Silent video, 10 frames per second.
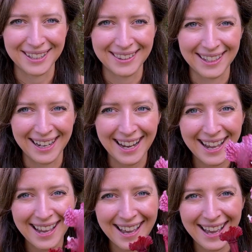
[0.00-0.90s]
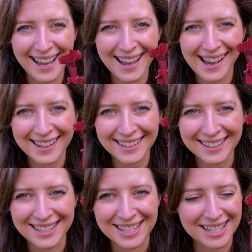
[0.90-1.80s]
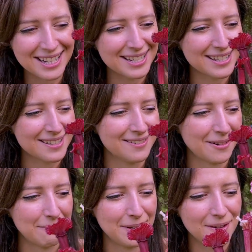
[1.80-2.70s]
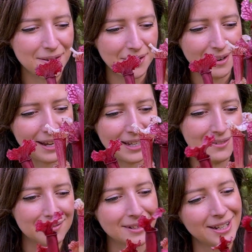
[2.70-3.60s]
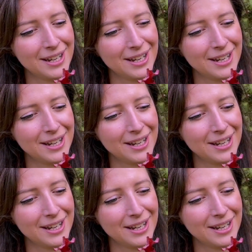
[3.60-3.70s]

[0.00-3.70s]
here she is from beyond the grave.